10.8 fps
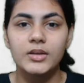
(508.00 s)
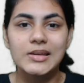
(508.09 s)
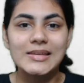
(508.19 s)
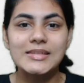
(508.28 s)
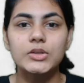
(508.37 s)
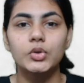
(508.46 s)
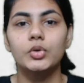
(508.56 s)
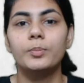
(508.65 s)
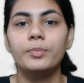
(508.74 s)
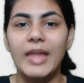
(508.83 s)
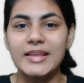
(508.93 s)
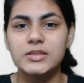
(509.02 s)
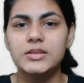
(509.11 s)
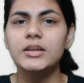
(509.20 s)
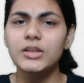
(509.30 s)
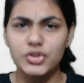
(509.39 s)
So that's
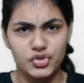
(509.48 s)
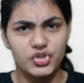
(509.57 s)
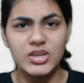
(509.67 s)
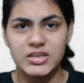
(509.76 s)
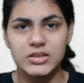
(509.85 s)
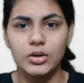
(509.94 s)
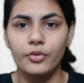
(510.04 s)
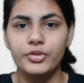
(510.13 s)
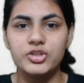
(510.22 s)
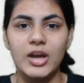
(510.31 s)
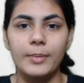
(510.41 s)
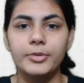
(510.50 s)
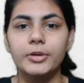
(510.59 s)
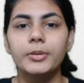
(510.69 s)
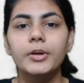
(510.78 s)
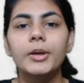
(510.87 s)
the gist of the
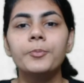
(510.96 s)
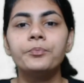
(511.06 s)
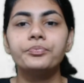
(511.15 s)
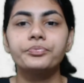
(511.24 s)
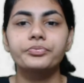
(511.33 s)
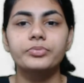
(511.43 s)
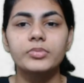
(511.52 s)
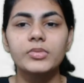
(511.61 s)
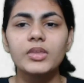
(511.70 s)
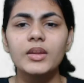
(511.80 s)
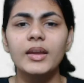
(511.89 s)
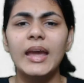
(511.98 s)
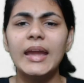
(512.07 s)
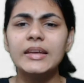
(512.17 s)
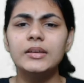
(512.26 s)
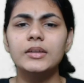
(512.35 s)
chapter.
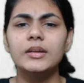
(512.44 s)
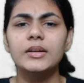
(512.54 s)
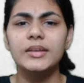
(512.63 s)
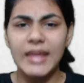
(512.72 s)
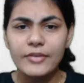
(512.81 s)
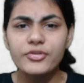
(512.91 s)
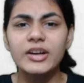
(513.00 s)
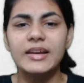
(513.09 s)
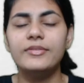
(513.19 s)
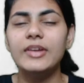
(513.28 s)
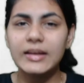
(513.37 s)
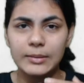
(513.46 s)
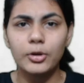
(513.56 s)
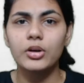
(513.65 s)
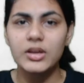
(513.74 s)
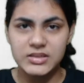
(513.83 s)
And definitely we'll come
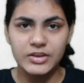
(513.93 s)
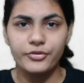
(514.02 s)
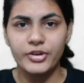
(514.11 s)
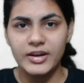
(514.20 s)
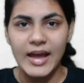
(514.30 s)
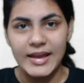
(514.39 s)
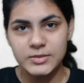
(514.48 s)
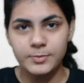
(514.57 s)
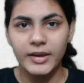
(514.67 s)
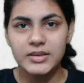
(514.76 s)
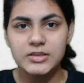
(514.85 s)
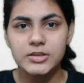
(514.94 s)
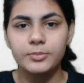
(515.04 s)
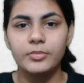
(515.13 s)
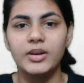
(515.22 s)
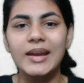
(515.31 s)
across different aspects,
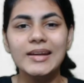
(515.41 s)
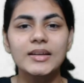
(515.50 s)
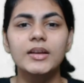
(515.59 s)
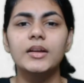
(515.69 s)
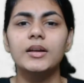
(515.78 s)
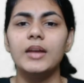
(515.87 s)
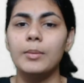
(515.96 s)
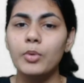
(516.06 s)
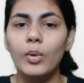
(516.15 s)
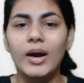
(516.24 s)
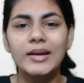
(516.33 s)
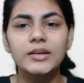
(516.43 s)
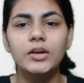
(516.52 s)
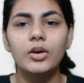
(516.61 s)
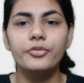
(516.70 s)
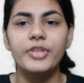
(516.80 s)
right? Number one
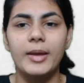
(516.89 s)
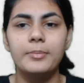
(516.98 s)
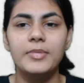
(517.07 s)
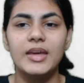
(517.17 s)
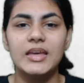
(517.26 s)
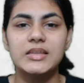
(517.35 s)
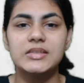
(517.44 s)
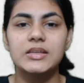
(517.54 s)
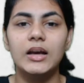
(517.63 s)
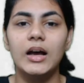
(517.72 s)
of them is